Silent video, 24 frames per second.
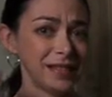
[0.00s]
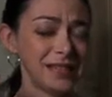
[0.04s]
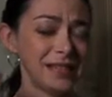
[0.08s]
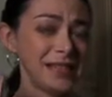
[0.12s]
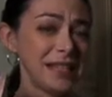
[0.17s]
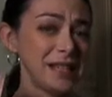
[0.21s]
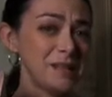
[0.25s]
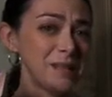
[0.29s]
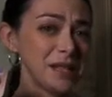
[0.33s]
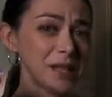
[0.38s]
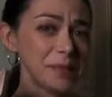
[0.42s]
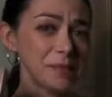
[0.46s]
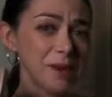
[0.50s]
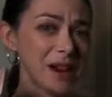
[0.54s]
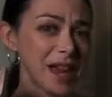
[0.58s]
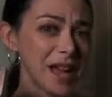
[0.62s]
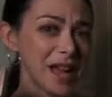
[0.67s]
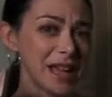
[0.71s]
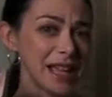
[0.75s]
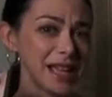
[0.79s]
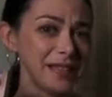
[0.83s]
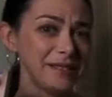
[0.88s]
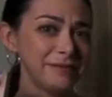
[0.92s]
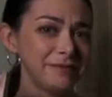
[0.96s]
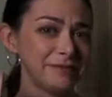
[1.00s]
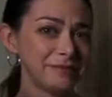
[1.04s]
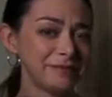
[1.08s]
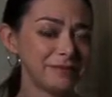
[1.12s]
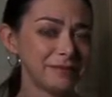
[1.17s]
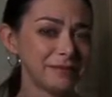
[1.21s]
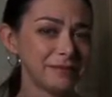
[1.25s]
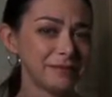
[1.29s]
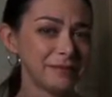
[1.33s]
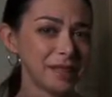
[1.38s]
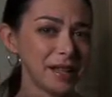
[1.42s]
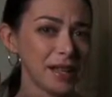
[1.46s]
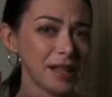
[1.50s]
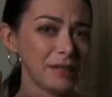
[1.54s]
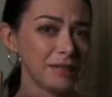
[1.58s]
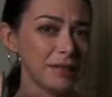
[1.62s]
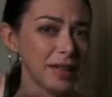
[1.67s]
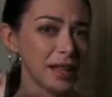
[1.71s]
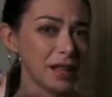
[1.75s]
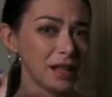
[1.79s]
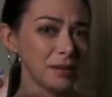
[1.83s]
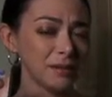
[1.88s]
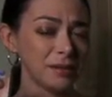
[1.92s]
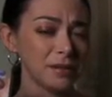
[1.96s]
Demon's Bride,
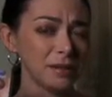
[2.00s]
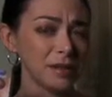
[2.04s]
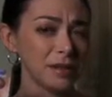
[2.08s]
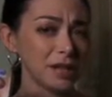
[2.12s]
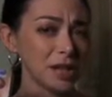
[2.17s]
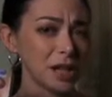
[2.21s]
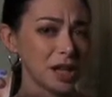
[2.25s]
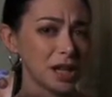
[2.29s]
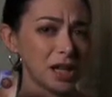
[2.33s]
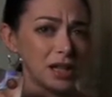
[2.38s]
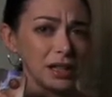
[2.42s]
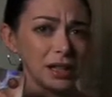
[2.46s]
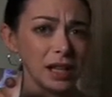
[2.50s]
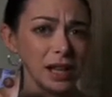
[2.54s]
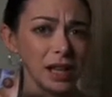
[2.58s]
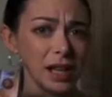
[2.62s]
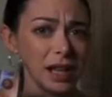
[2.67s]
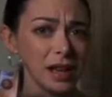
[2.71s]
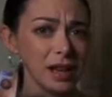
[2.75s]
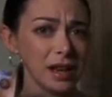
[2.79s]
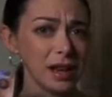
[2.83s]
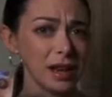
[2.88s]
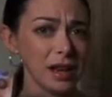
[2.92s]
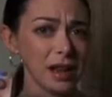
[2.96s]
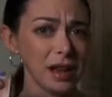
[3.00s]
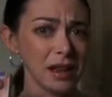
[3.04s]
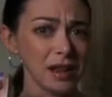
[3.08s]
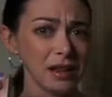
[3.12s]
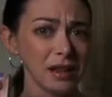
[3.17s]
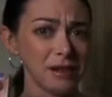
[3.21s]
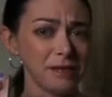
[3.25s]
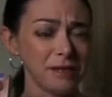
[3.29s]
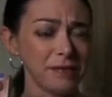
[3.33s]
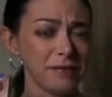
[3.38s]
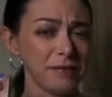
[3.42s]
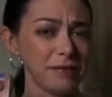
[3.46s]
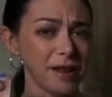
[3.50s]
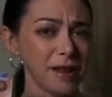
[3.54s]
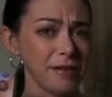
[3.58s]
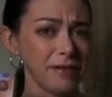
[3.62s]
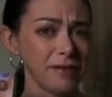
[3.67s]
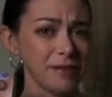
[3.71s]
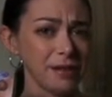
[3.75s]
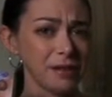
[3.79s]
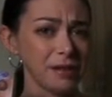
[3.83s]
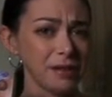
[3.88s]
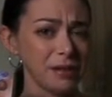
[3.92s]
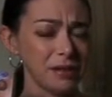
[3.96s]
available online and at your
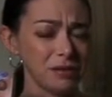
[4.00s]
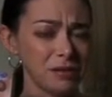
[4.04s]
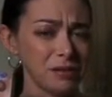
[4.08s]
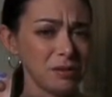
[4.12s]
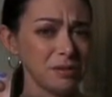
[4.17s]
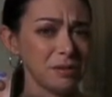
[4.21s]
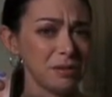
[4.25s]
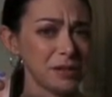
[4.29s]
favorite local